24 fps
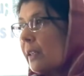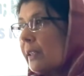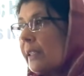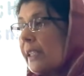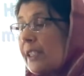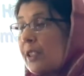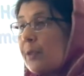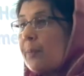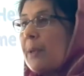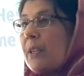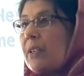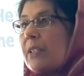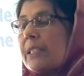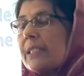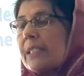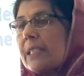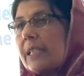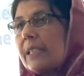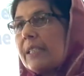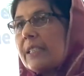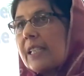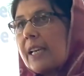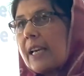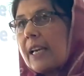
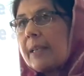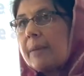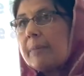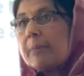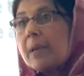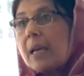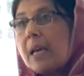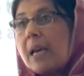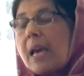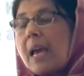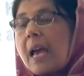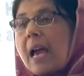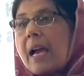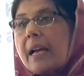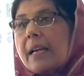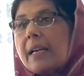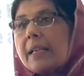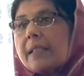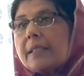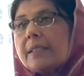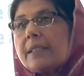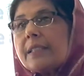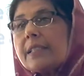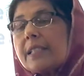experiencing time,
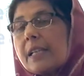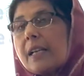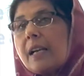and